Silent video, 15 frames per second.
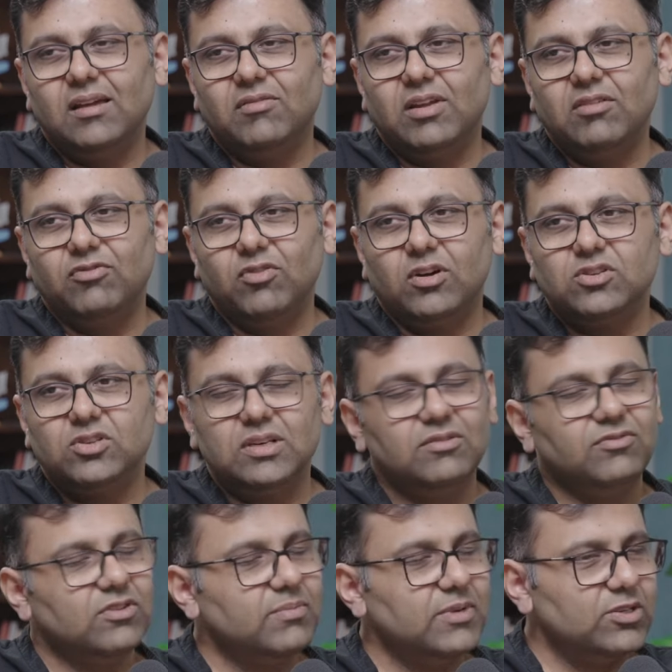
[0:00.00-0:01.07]
very
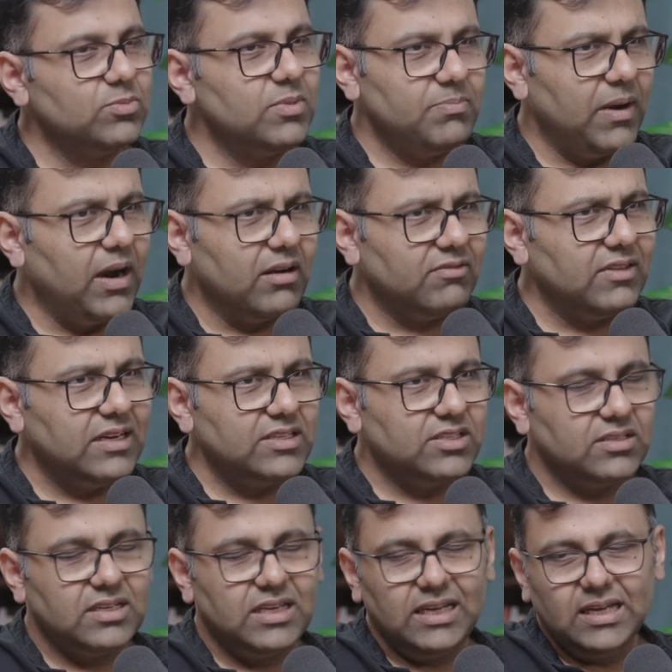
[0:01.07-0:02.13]
fortunate for me to be part of that
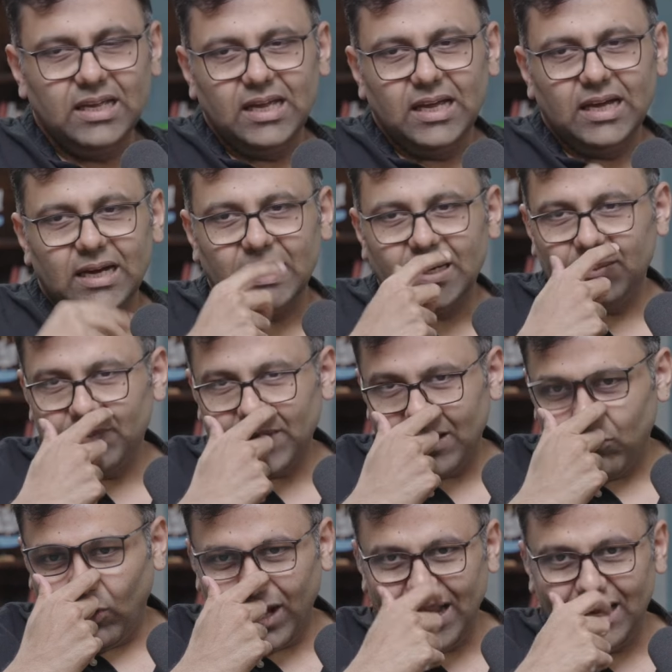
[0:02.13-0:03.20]
journey. Um,
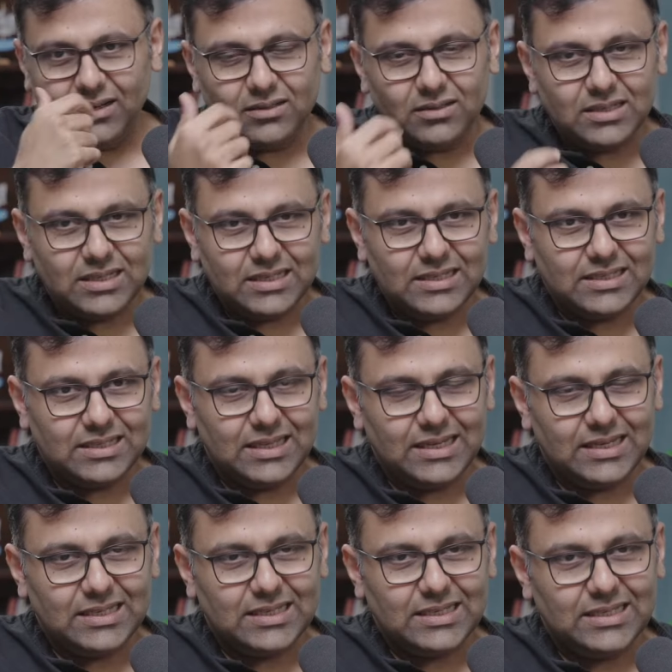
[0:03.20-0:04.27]
and what I learned is
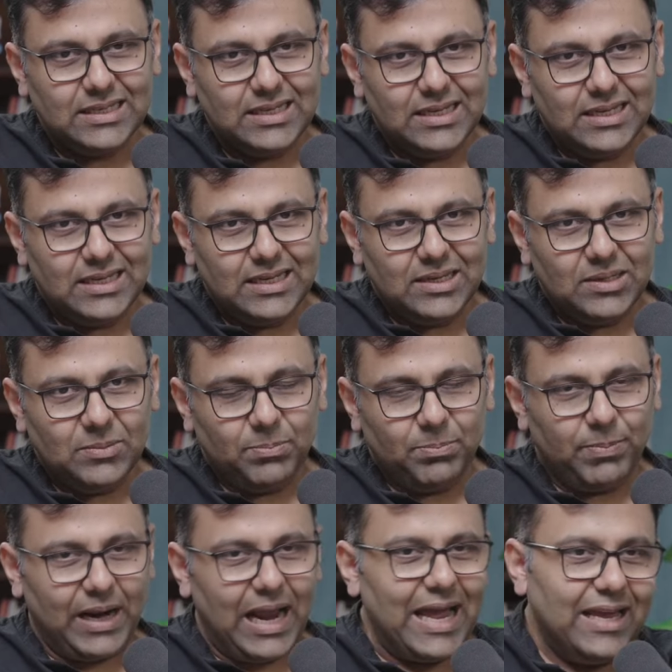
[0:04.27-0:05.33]
that
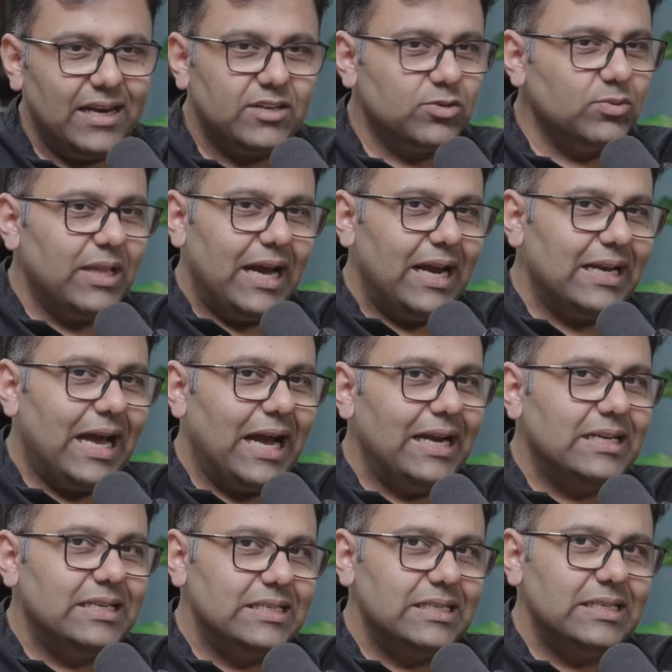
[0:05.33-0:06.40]
prior to that, I
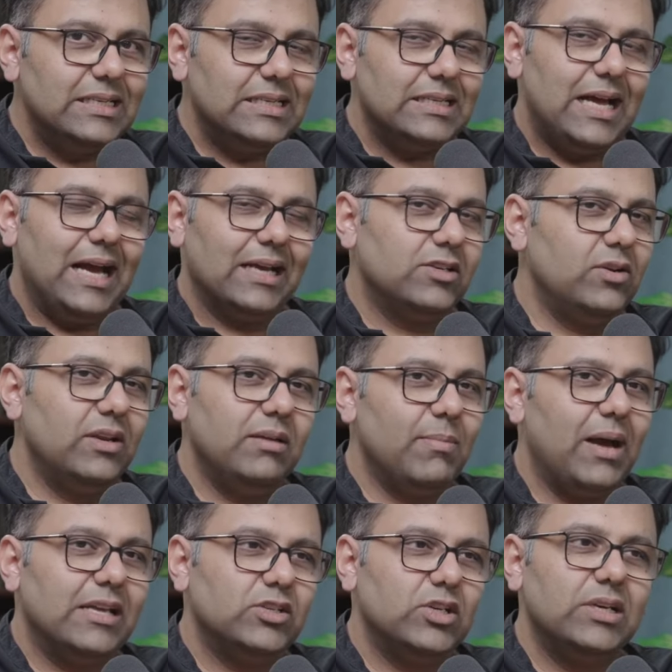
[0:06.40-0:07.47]
didn't actually
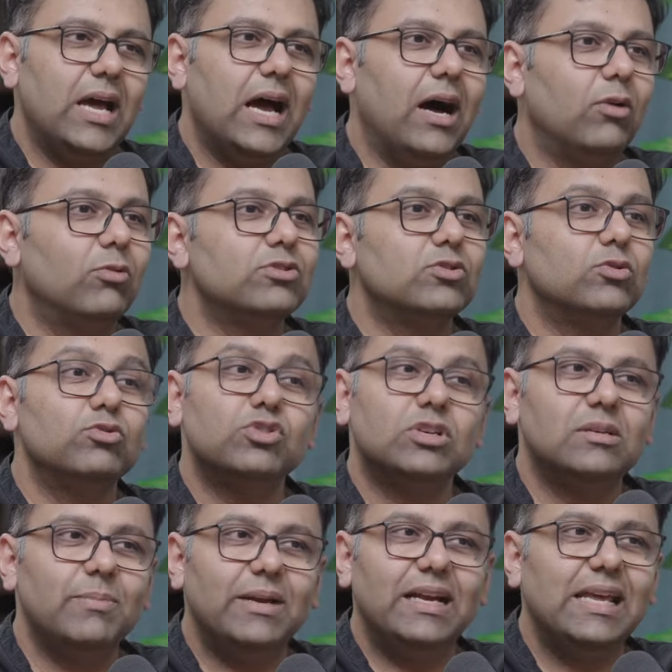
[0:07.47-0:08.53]
imagine how
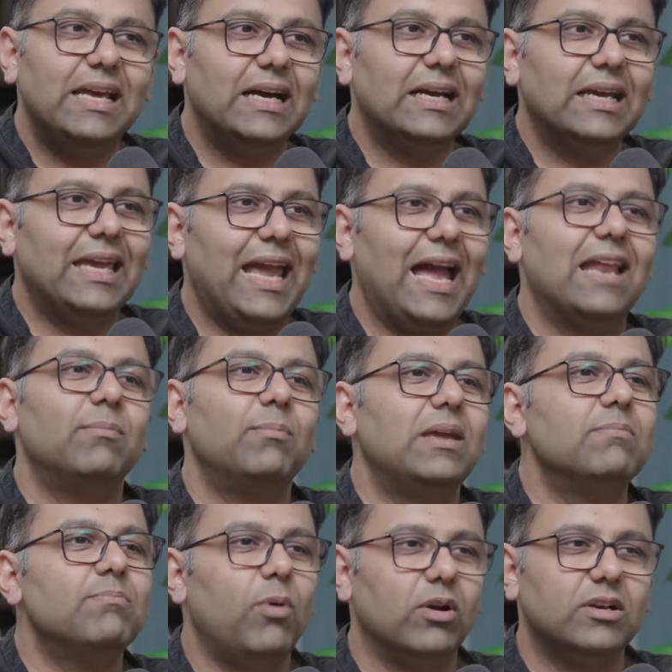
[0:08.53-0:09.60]
social media can
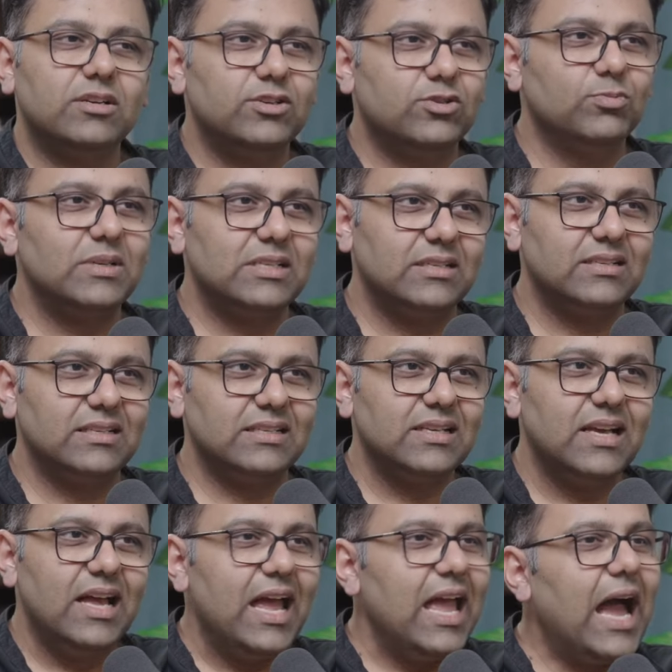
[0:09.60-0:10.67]
be important to businesses.
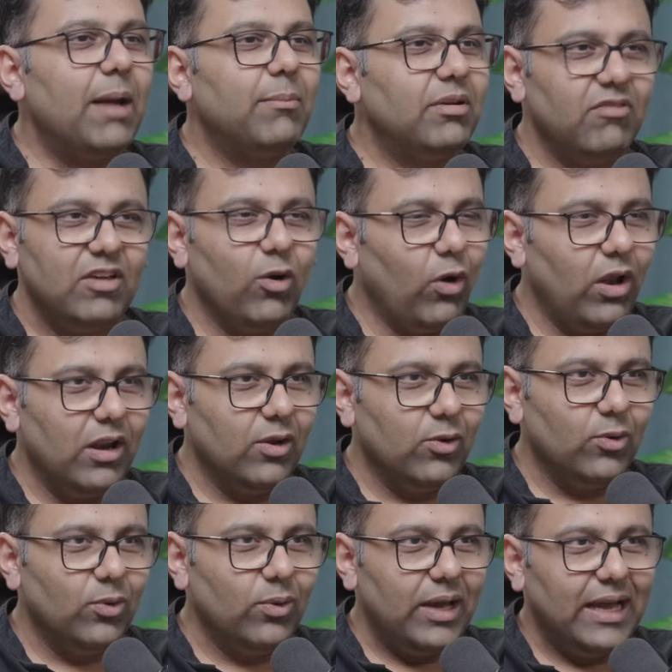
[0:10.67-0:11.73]
I mean, we all
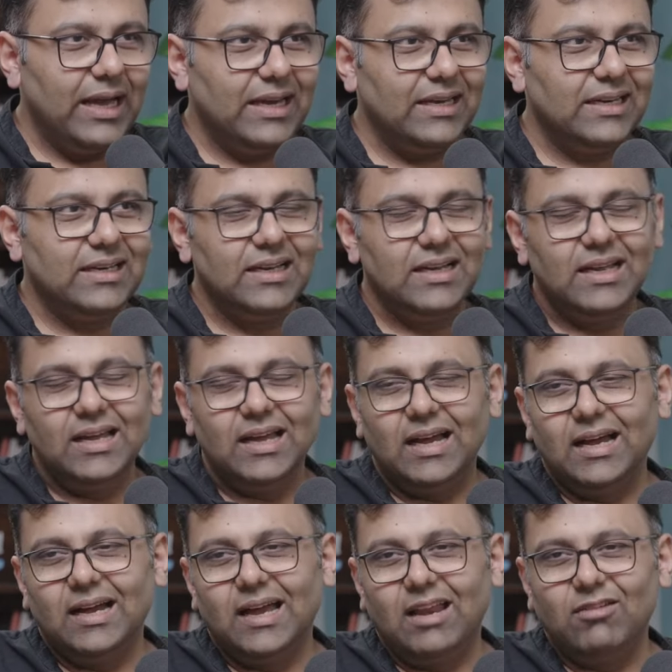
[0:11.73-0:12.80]
know yeah. and
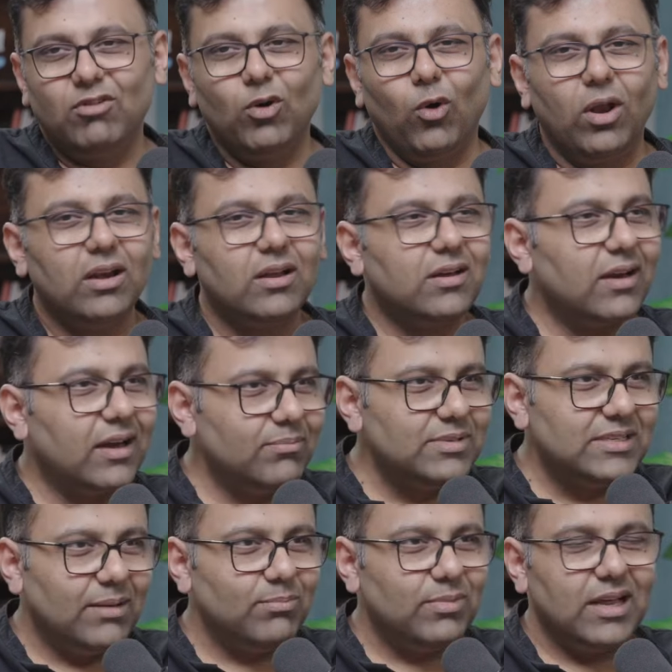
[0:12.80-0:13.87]
uh, and we all
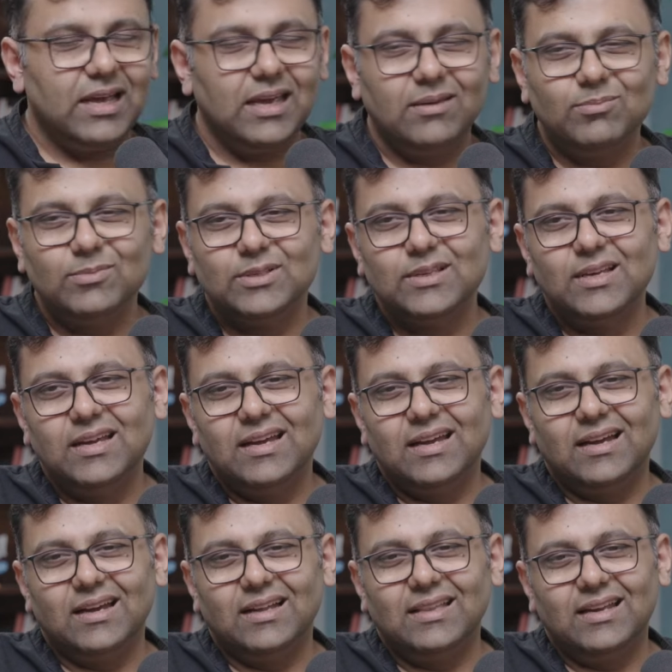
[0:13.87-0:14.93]
crib sometimes
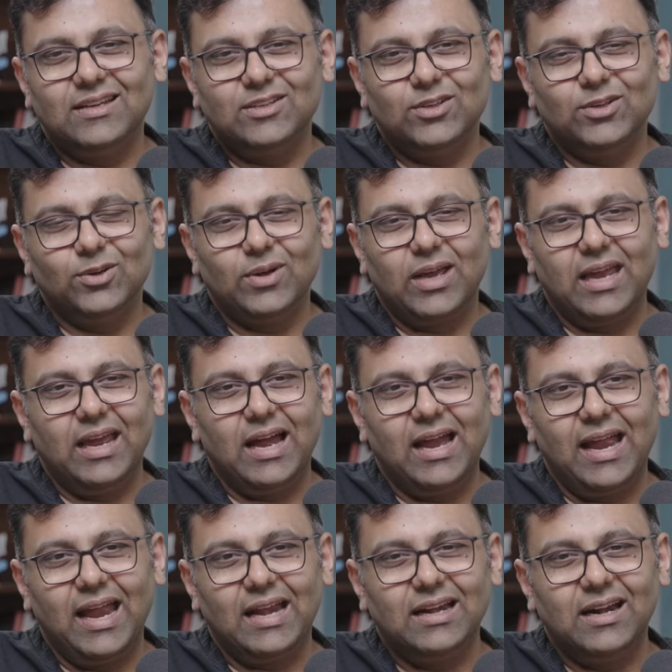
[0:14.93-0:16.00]
uh, that, you know, hey, I
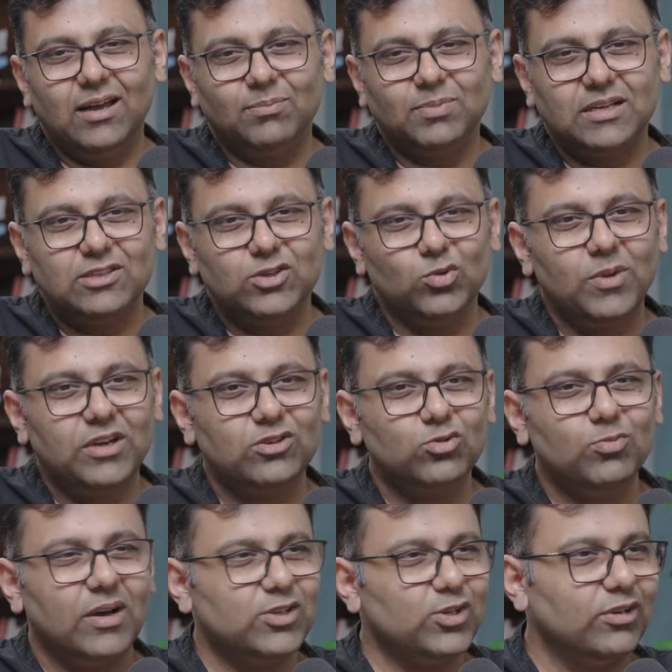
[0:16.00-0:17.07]
ended up consuming
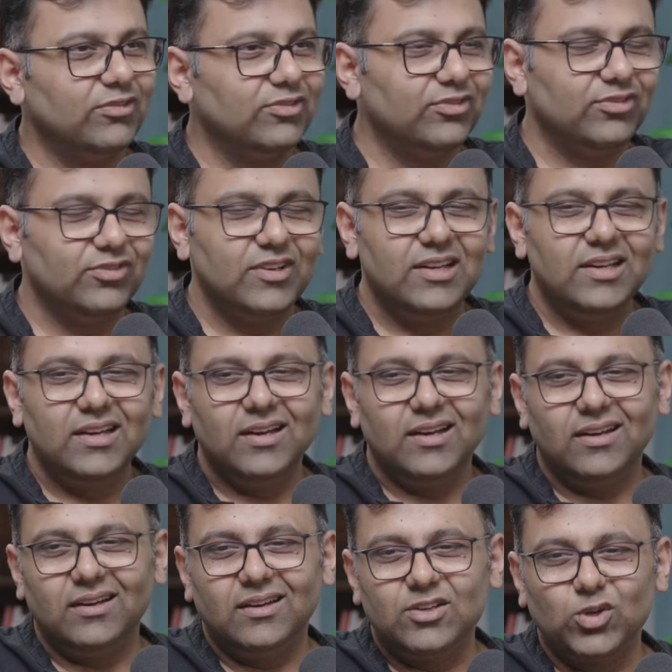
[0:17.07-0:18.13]
too much of
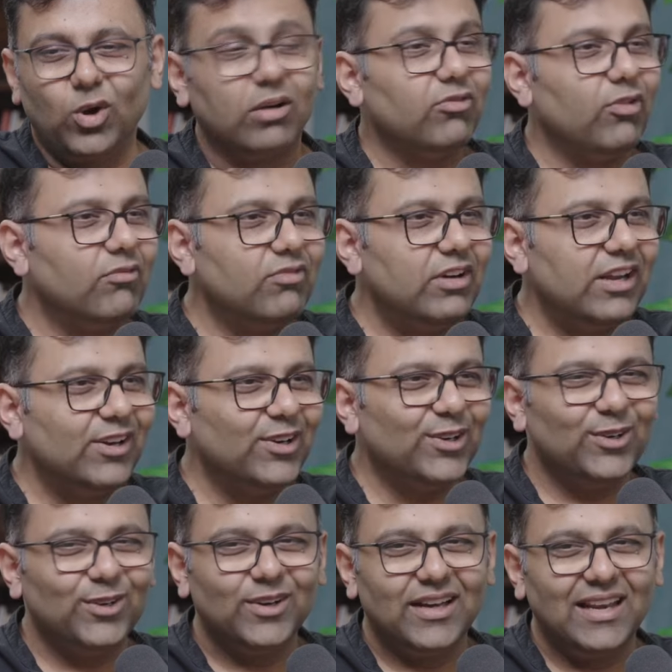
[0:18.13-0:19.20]
Uh, short form video
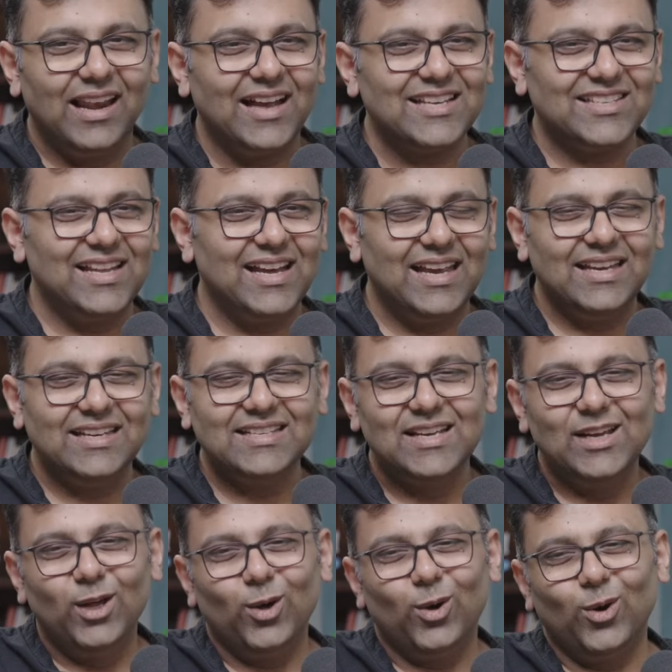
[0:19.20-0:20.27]
yeah. last night,
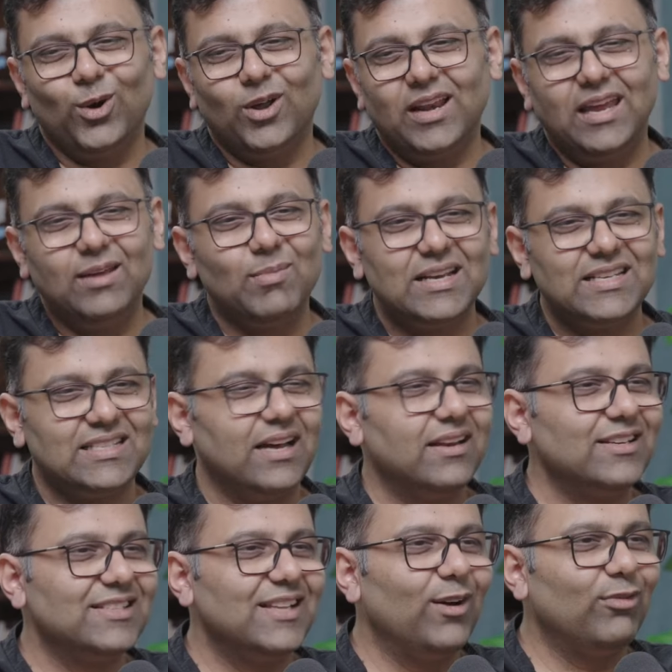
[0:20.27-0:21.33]
or hey, my son
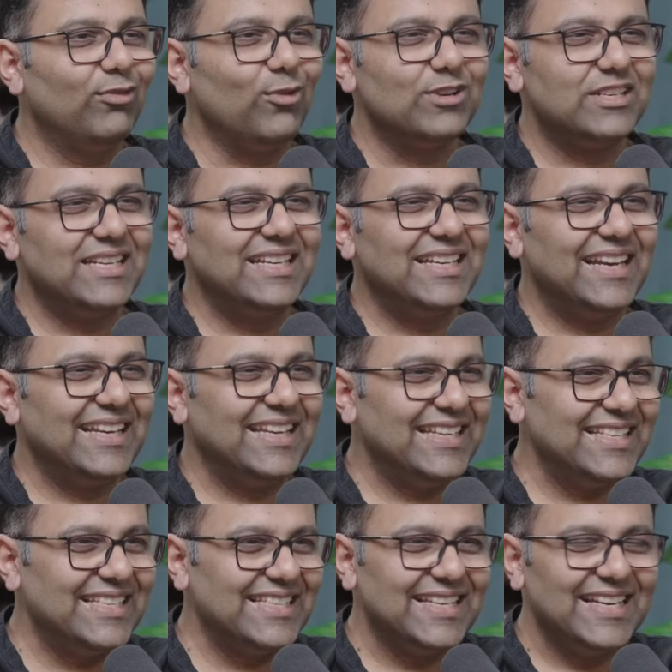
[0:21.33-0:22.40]
is now fourteen and he's,
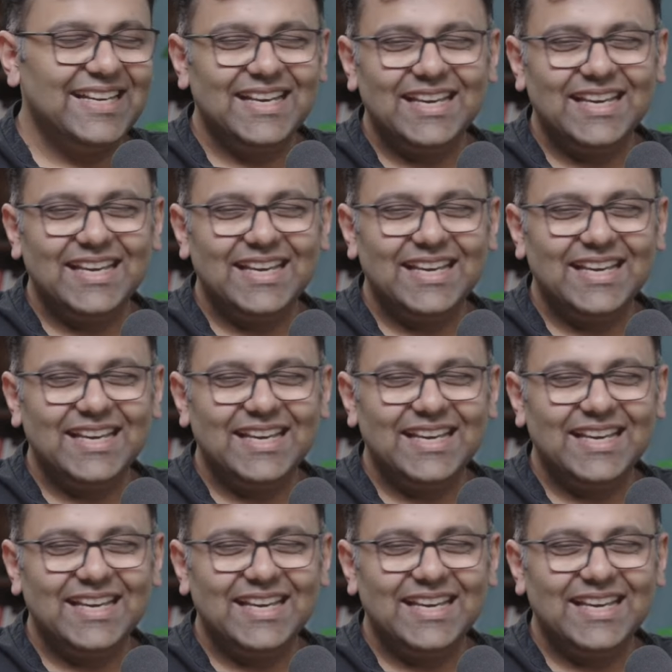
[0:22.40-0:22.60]
yeah.